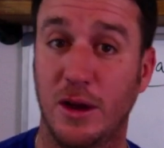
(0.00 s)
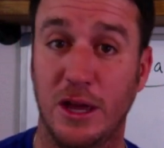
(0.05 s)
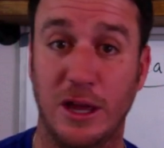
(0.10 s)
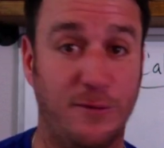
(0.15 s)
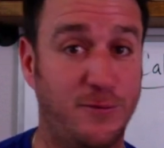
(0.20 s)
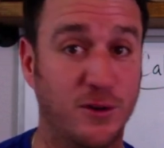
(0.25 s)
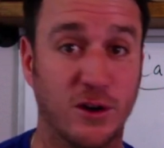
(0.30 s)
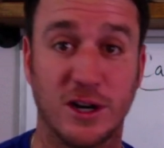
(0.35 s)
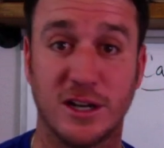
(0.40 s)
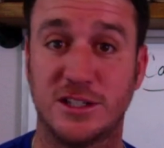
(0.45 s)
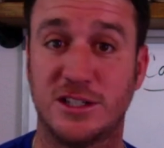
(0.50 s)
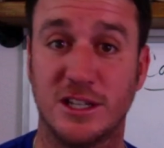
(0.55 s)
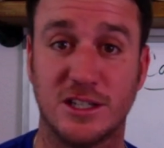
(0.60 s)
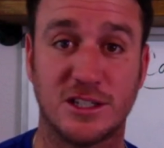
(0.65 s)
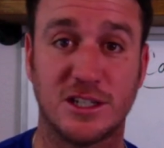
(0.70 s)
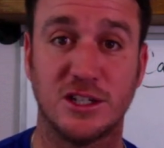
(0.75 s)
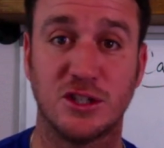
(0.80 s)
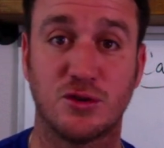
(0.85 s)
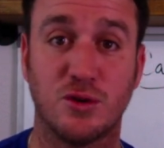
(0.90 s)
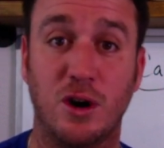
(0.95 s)
If you're in
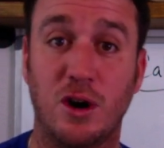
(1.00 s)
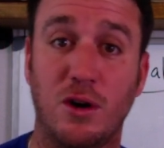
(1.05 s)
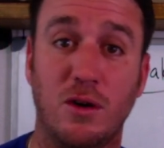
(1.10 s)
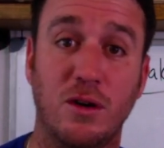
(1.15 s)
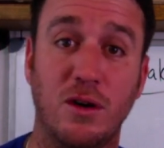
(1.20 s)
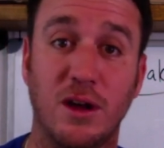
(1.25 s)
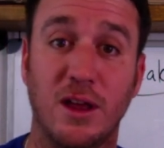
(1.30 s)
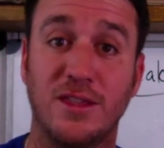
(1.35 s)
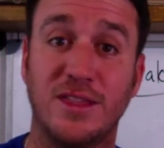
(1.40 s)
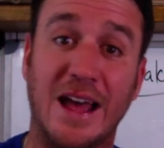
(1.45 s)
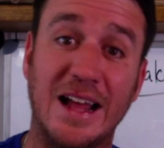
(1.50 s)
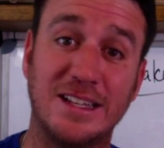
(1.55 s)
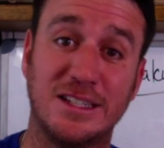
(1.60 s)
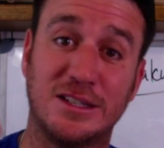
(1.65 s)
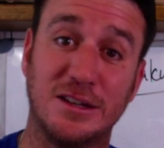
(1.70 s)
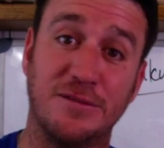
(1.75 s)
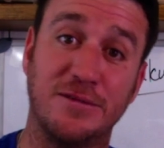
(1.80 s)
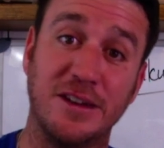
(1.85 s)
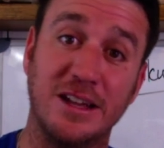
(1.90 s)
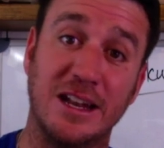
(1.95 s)
assist control, that's
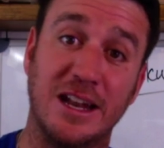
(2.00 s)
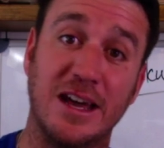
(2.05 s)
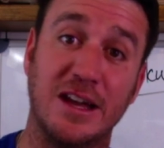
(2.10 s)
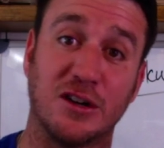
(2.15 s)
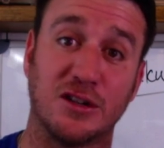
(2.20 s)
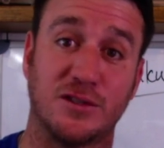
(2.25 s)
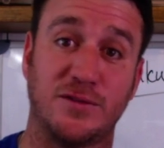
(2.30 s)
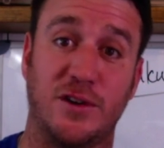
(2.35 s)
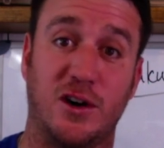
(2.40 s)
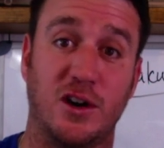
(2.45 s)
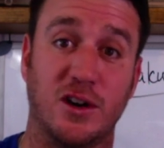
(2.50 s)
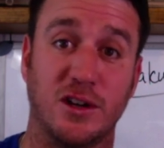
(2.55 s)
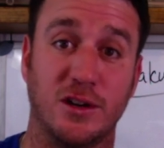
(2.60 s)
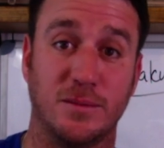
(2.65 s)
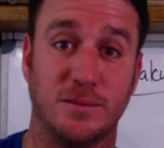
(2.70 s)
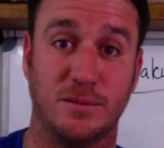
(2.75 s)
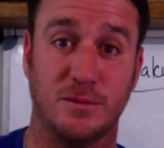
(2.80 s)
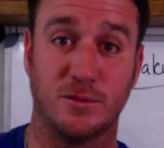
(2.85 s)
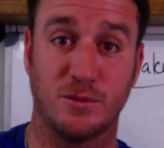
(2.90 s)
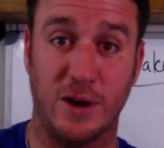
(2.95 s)
the ventilator's
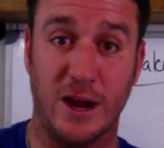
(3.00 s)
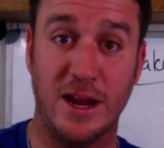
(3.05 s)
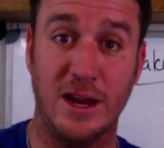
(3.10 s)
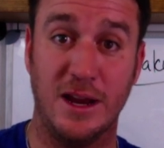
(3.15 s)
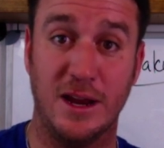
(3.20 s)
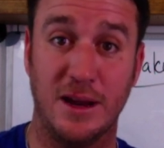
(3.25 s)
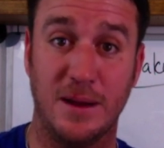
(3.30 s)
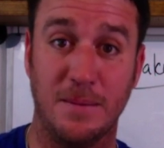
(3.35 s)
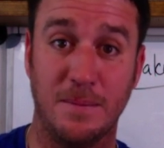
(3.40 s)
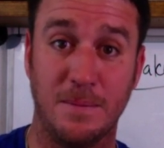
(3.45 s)
volume, right?